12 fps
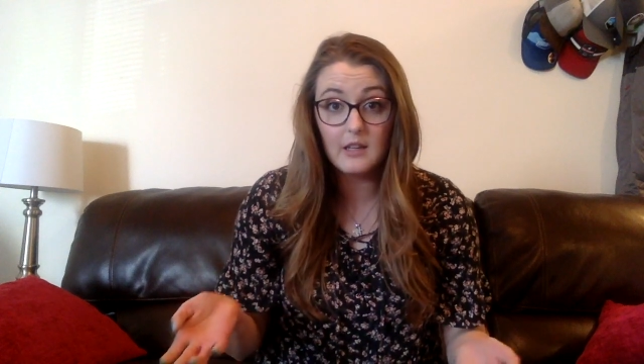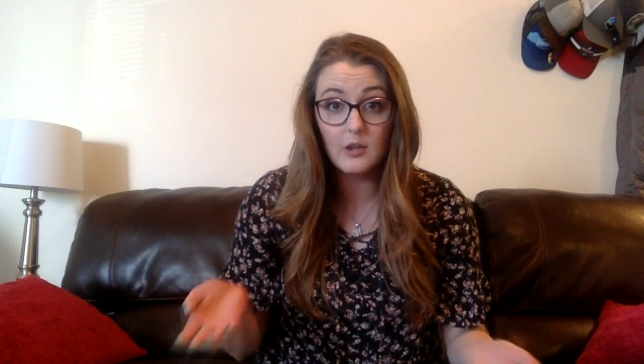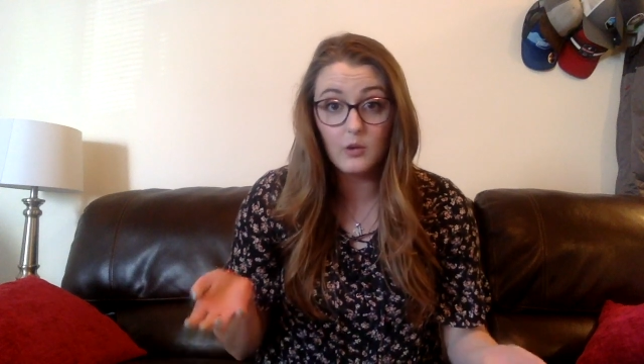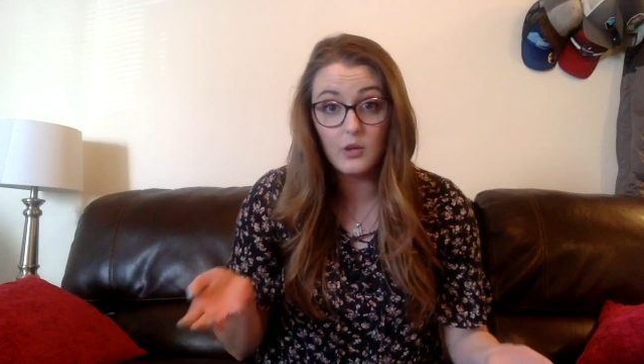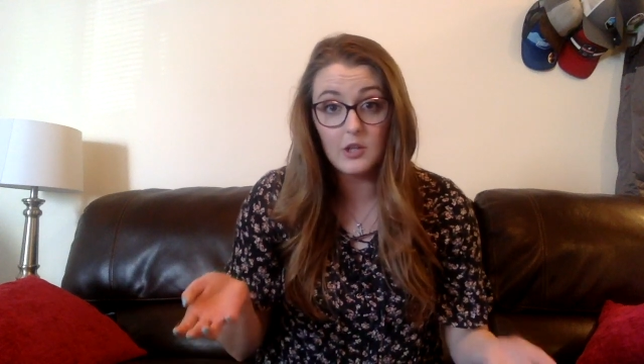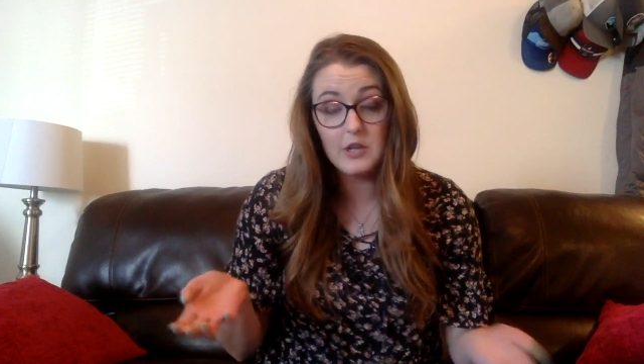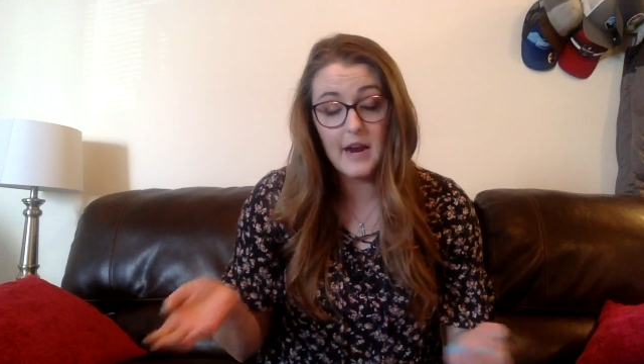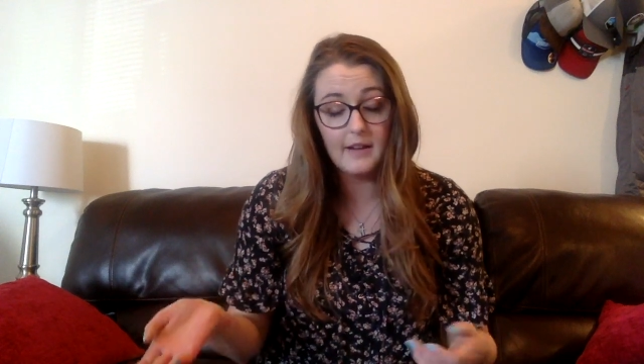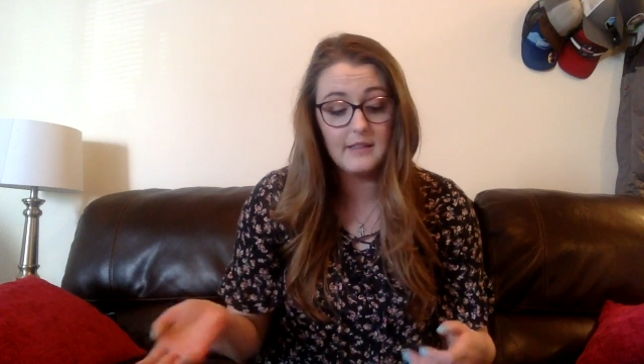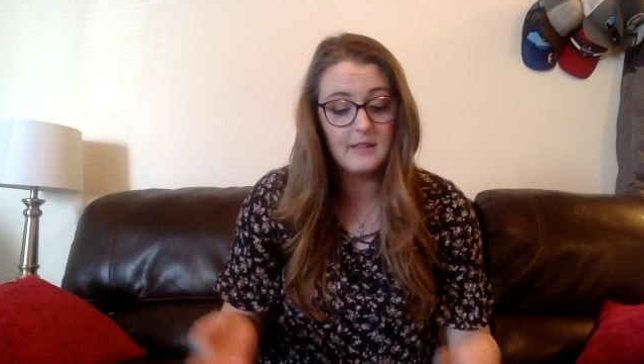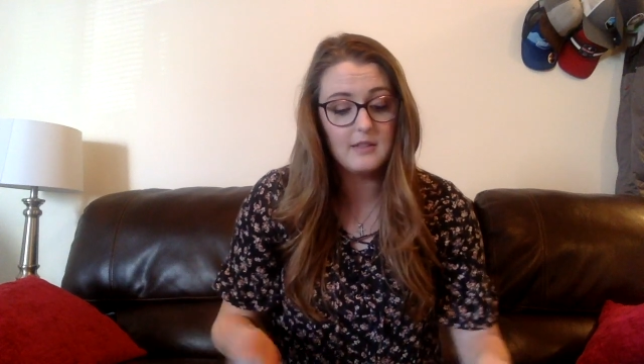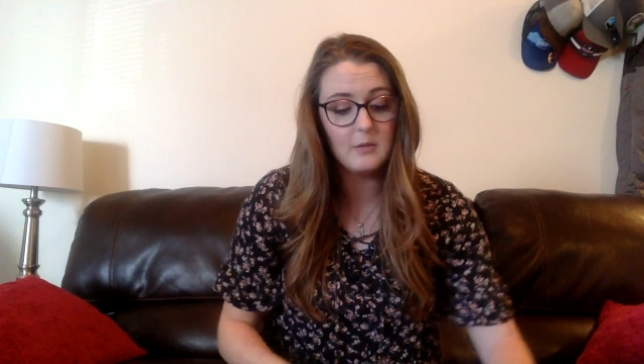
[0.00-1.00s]
your child
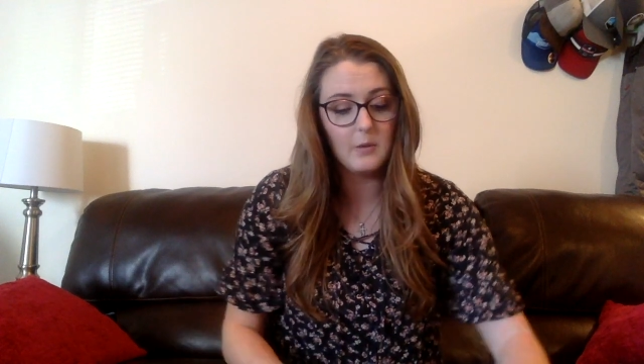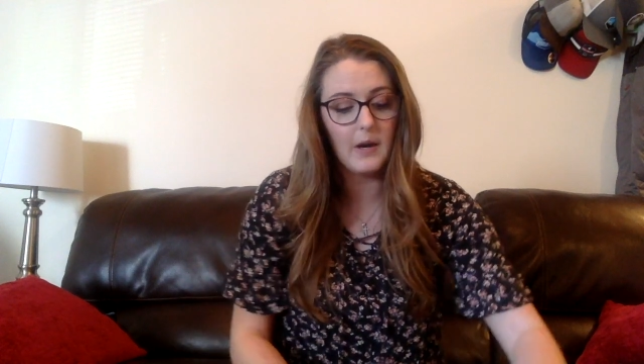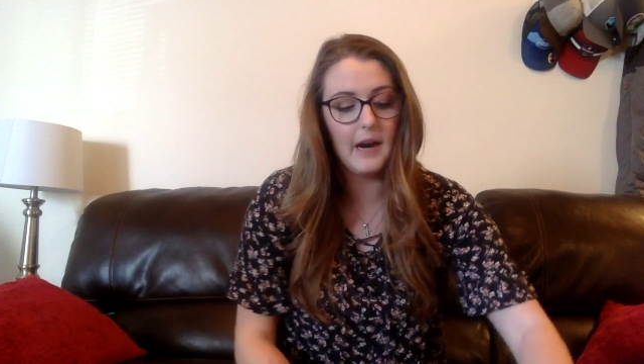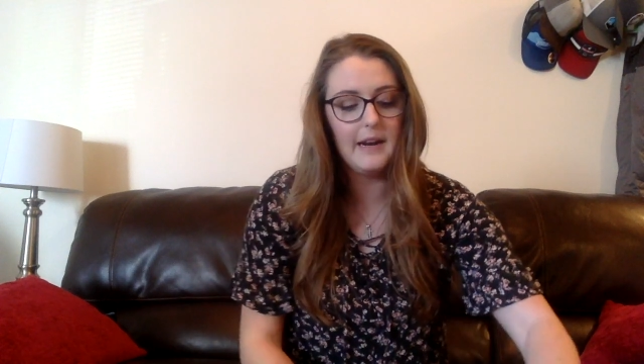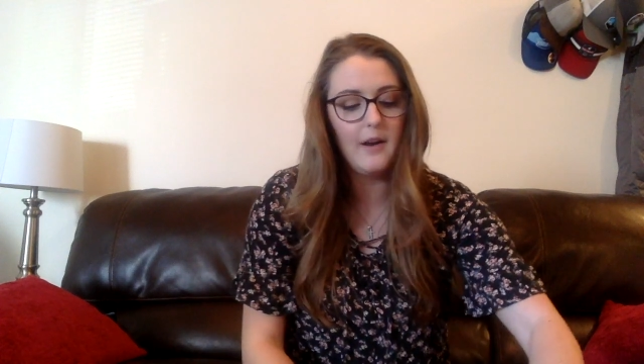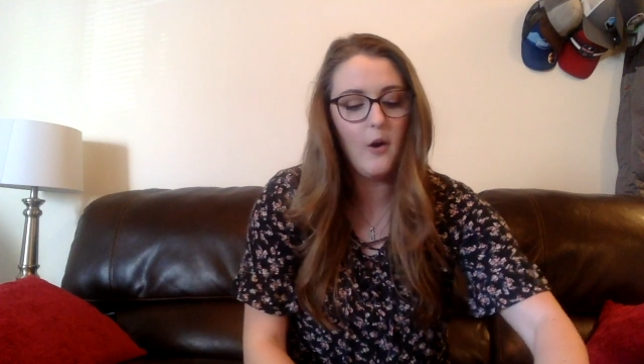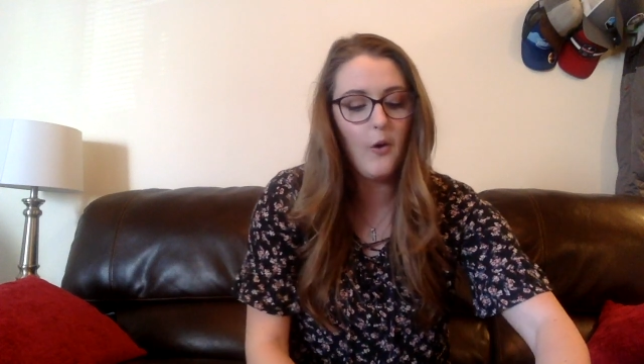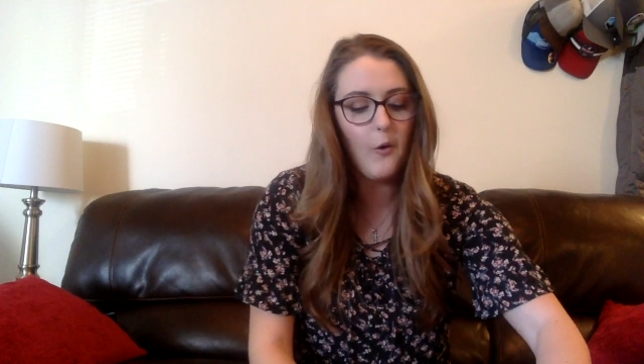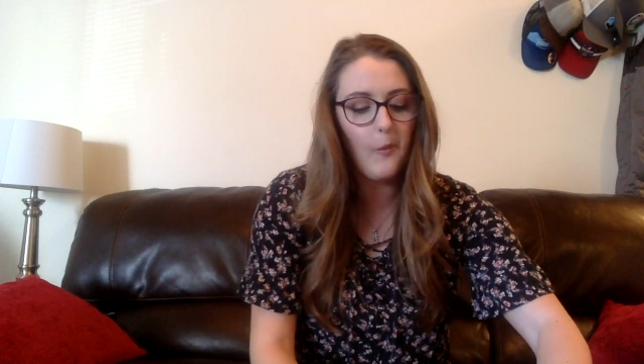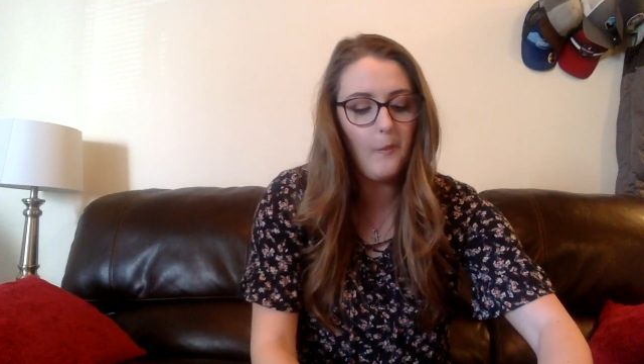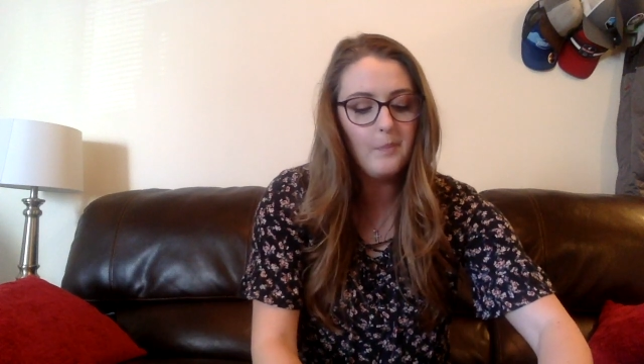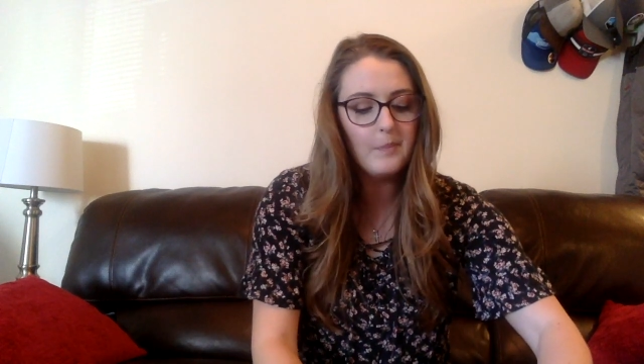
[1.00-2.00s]
needs to work on at
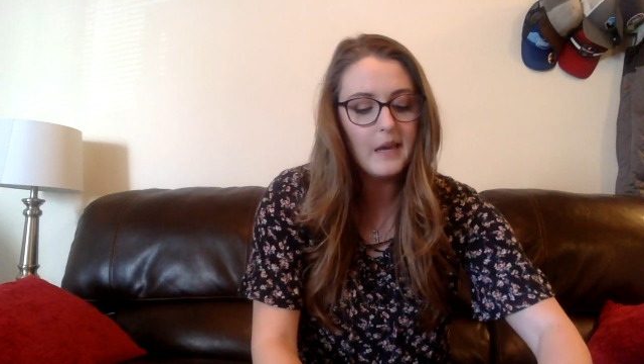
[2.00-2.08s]
home.